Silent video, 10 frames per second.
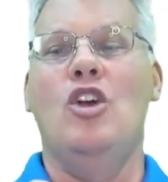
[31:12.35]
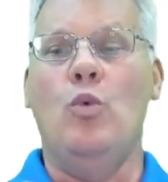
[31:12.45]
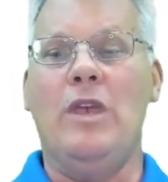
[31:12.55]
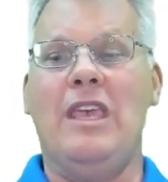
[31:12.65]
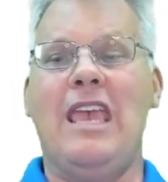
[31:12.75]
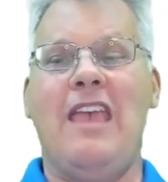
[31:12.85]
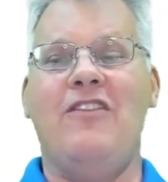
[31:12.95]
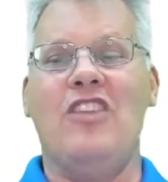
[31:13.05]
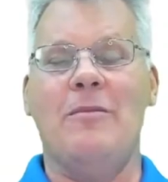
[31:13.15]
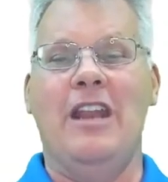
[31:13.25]
We
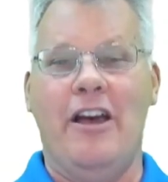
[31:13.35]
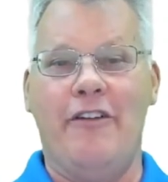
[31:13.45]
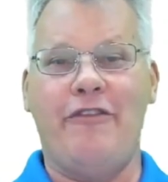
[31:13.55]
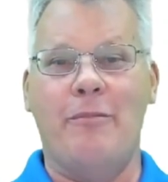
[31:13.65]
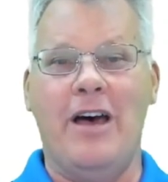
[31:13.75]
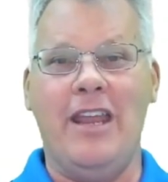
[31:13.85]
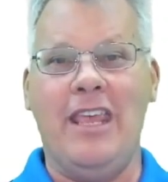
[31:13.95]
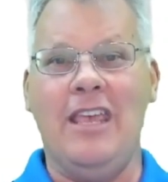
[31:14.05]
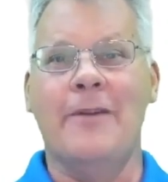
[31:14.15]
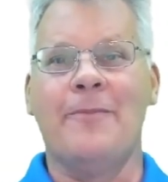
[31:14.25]
gave them enough
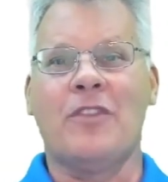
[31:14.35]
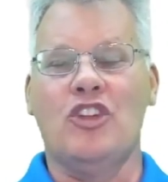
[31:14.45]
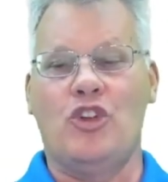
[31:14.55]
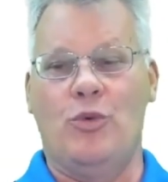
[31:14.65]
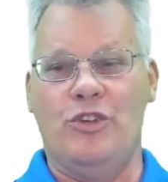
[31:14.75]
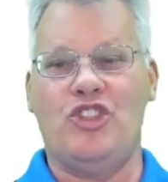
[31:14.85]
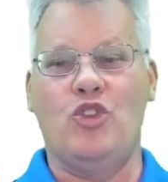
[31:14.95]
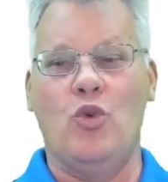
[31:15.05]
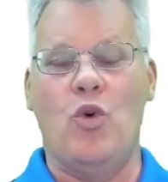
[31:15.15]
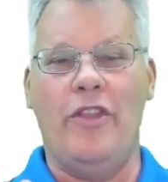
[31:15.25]
money to
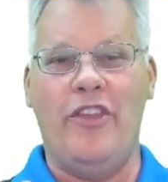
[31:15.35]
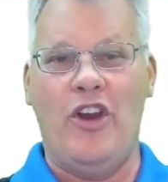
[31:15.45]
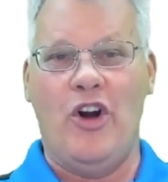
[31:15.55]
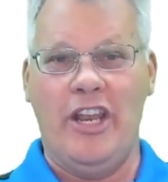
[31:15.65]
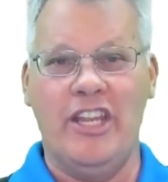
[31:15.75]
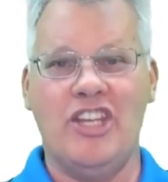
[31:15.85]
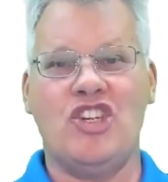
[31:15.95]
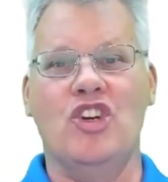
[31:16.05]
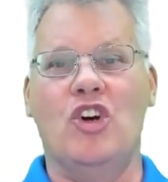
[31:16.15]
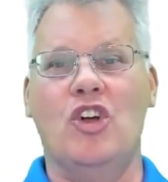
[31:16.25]
restore their
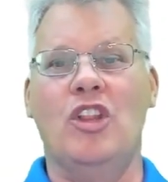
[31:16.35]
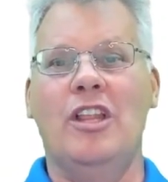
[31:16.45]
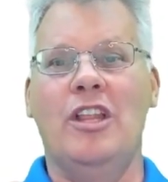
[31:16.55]
initial